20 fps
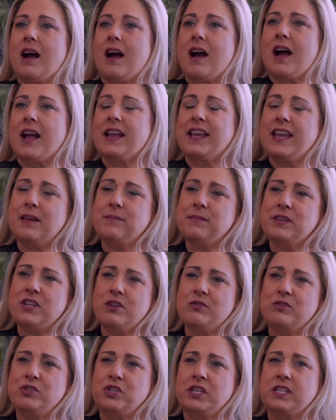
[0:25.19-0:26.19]
I came to
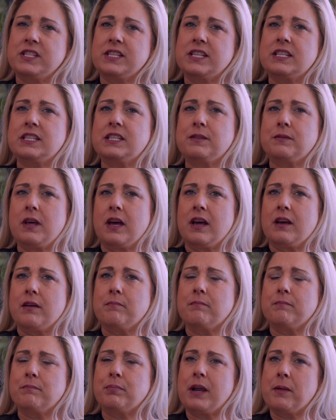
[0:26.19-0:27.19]
know Jesus
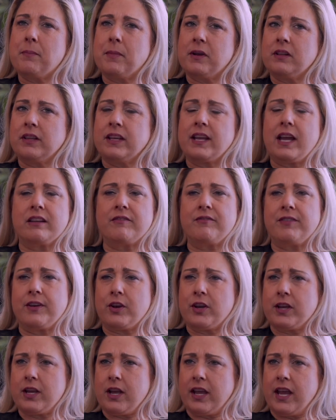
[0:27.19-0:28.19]
um, primarily at a
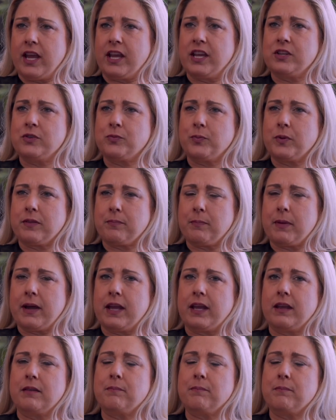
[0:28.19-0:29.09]
very young age with my